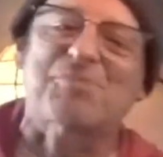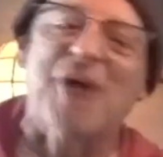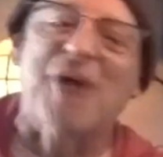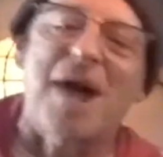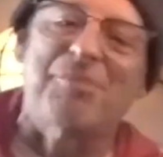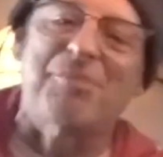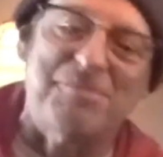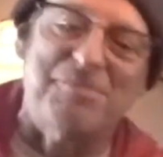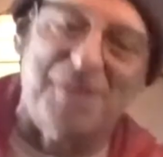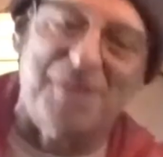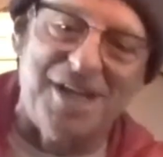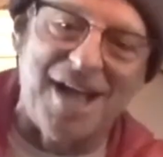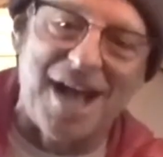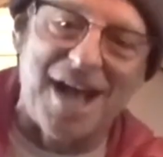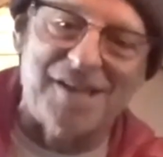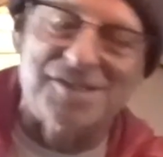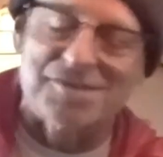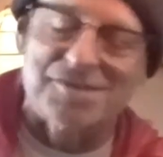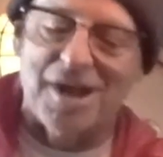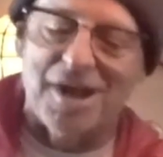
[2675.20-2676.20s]
you know it's probably
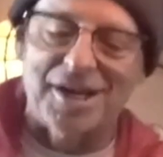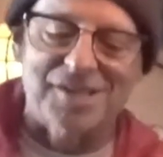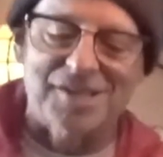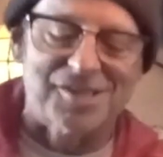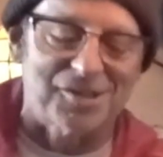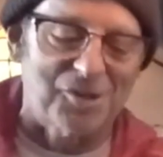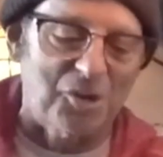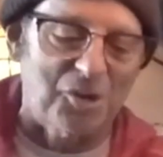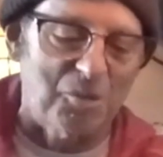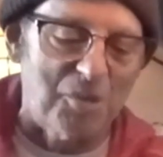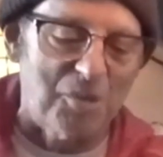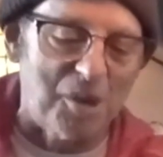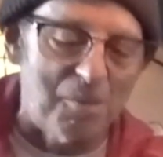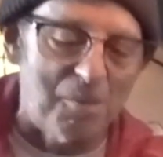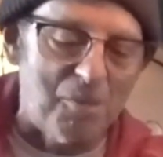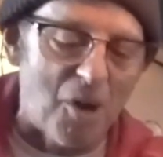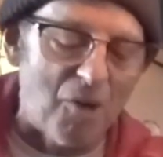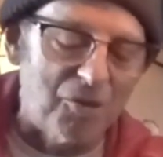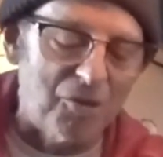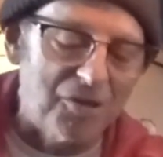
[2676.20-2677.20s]
bs right it's a little
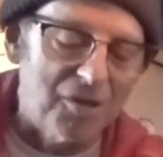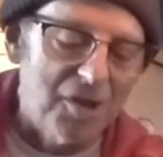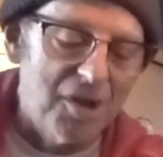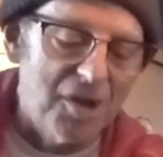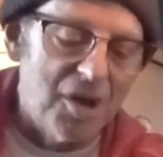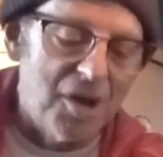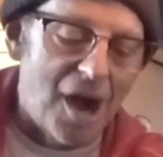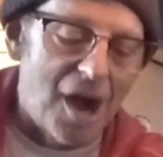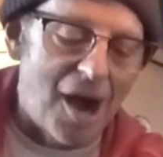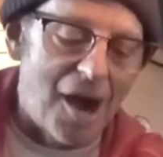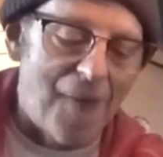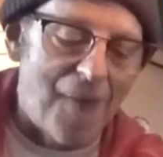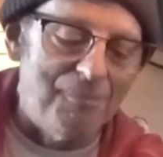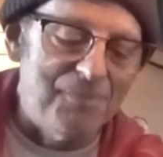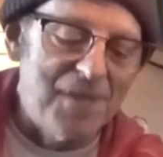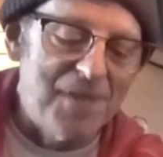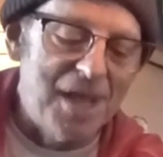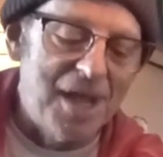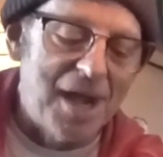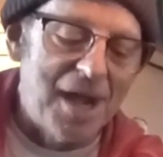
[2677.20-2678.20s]
bit of both
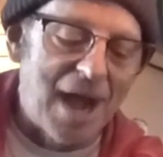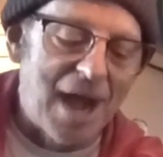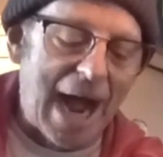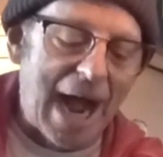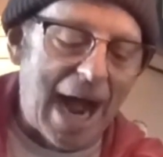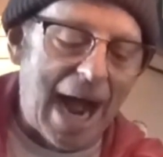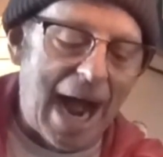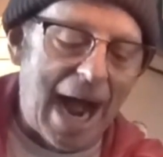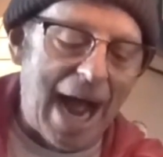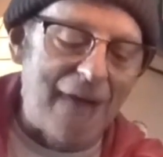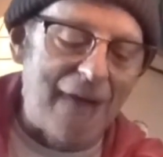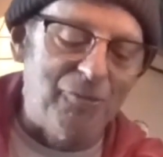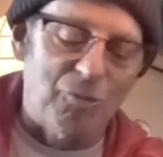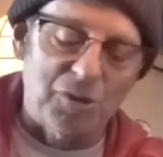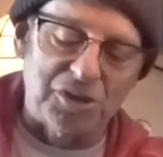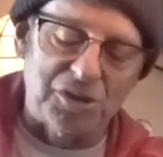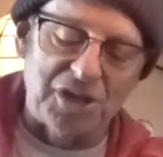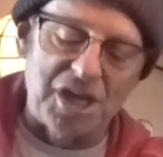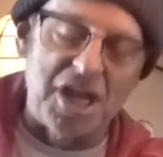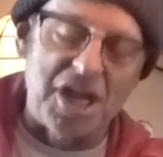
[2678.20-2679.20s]
um, i
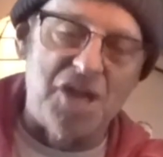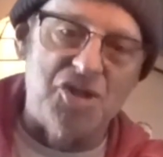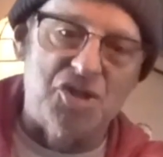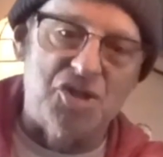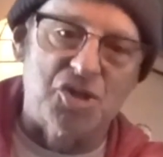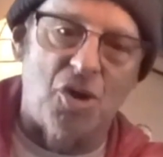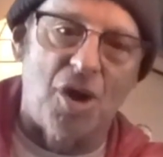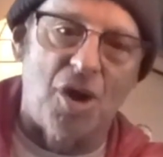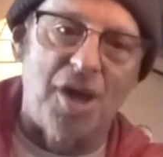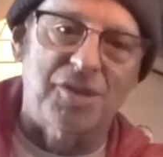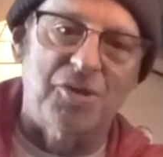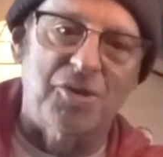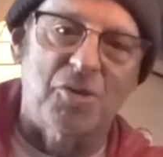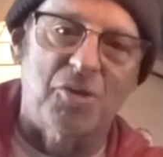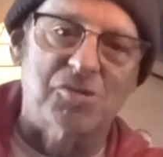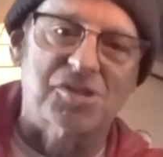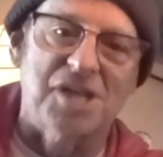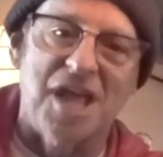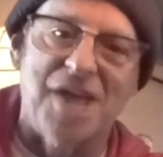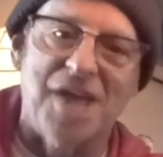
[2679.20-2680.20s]
really enjoyed
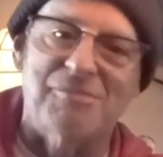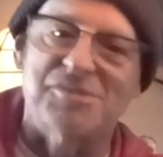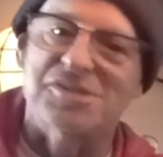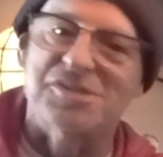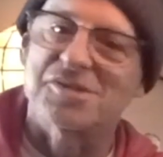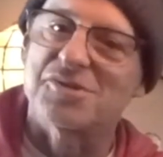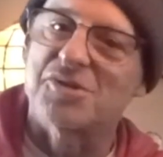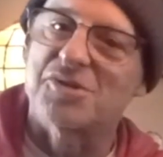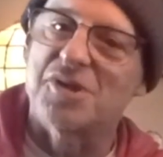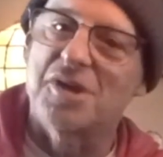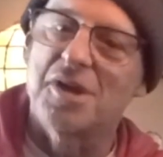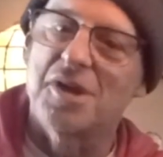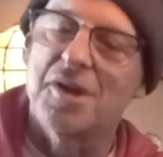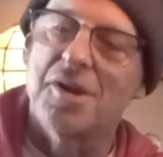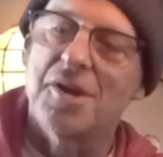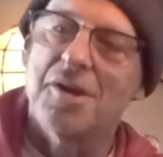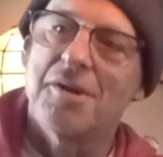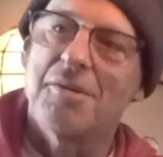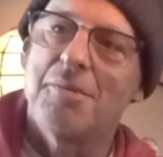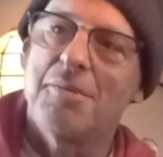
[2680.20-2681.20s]
those games
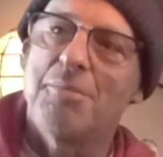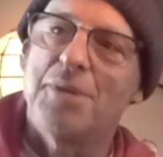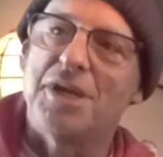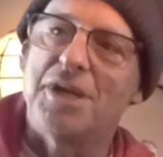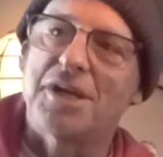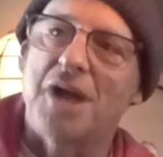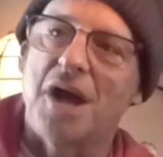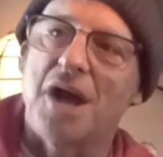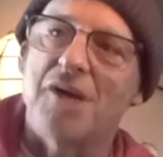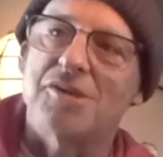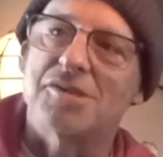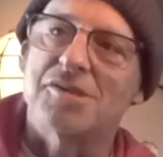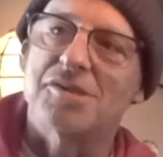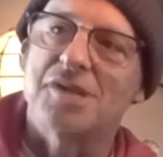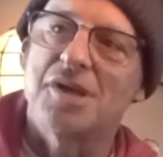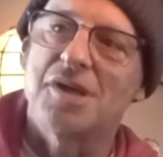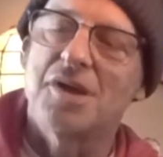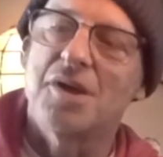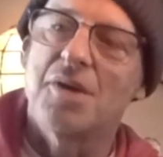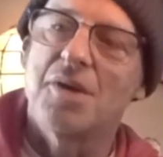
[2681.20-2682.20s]

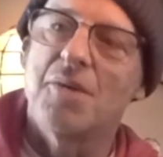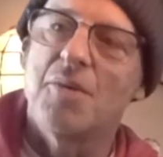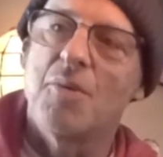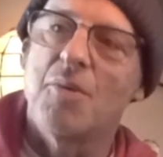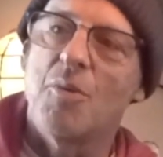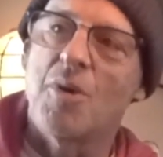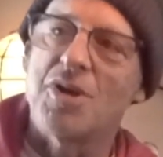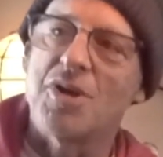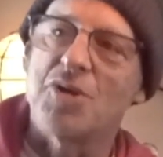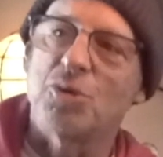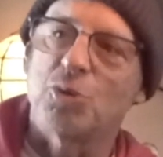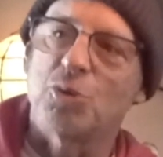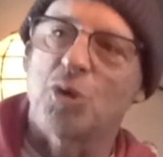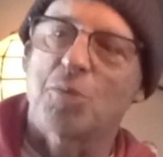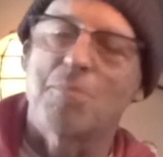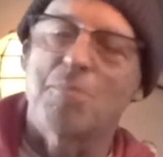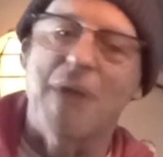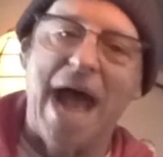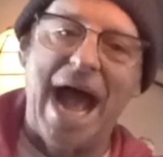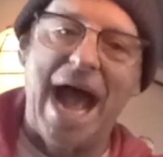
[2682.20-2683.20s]
because when you
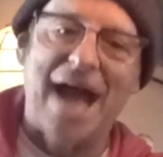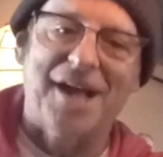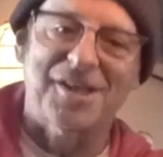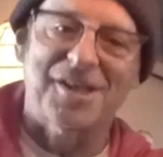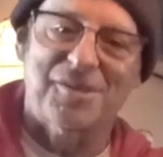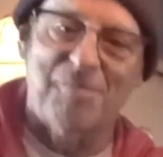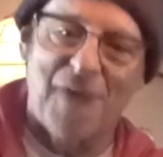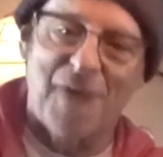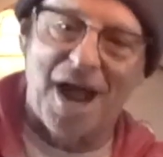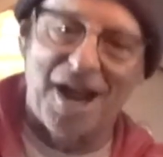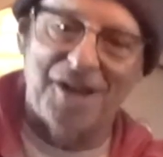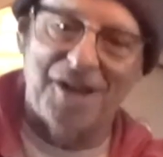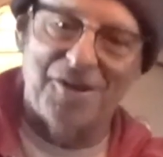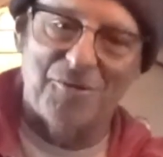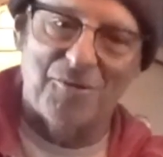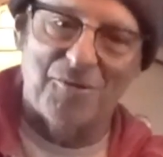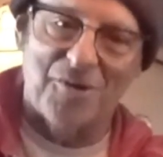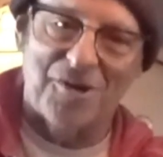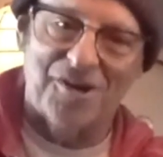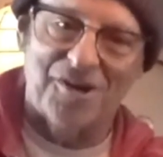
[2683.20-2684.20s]
look back at the
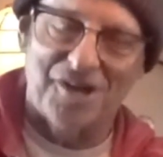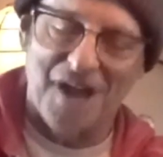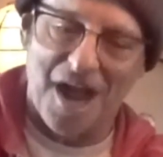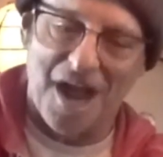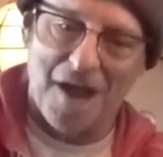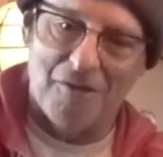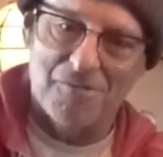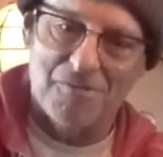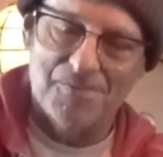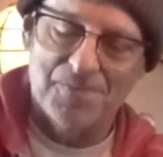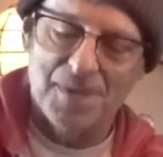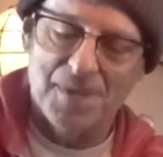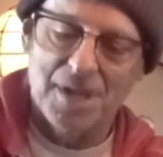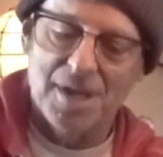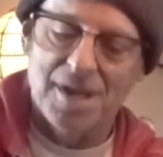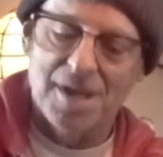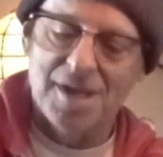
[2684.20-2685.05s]
body of work now